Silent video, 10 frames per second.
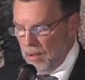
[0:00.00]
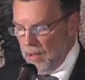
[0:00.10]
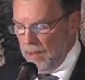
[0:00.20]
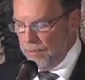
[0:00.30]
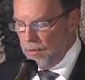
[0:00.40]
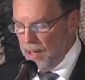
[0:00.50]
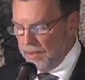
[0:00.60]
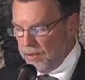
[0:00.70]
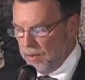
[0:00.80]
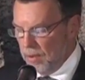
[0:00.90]
in
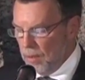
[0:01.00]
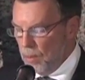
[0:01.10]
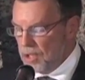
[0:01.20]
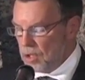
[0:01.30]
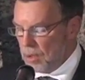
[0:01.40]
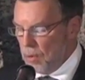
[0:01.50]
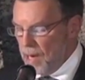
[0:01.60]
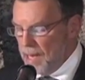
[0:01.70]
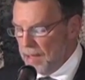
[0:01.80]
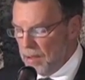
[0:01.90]
France which
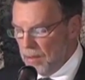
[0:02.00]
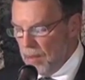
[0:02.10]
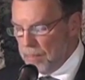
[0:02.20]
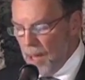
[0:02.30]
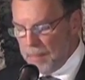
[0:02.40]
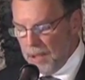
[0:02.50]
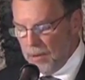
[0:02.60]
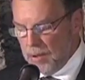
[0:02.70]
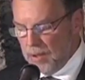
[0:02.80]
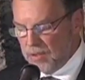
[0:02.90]
trade a
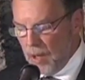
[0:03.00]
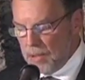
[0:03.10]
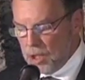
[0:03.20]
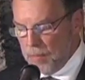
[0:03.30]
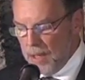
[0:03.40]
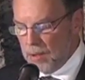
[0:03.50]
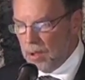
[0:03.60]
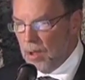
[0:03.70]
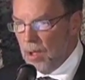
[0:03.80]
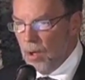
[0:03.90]
permanent establishment
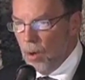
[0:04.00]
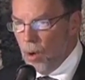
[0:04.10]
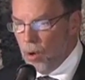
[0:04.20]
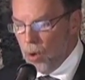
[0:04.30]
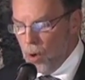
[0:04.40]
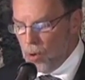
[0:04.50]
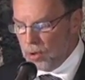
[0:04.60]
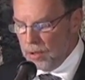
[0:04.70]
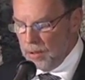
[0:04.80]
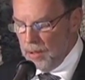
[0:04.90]
or hold